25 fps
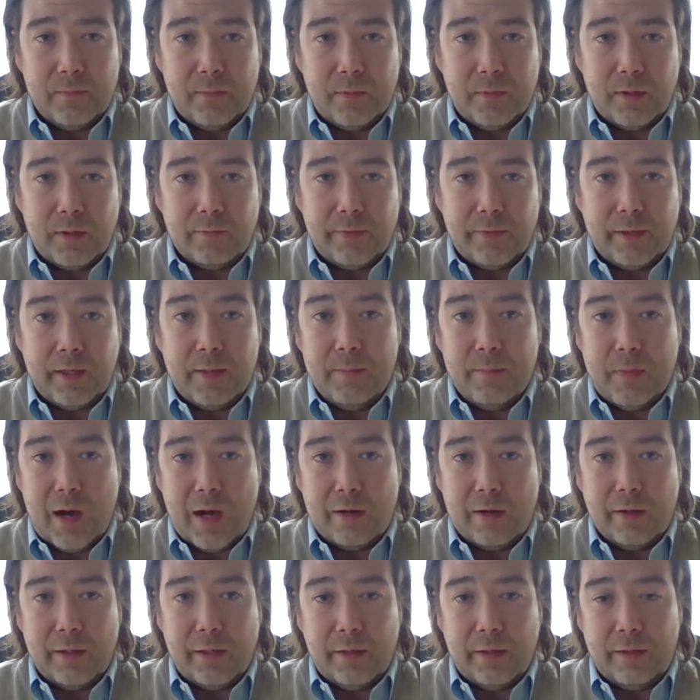are very
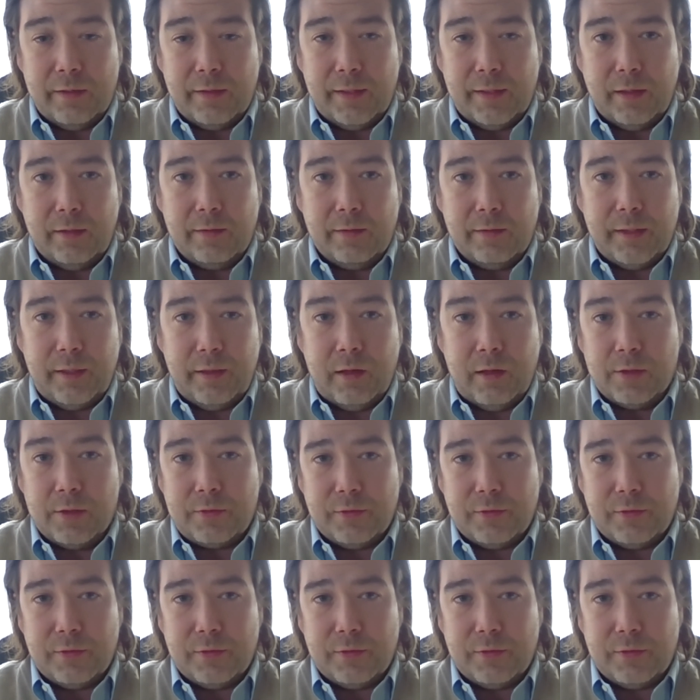modern and, and, and, ultra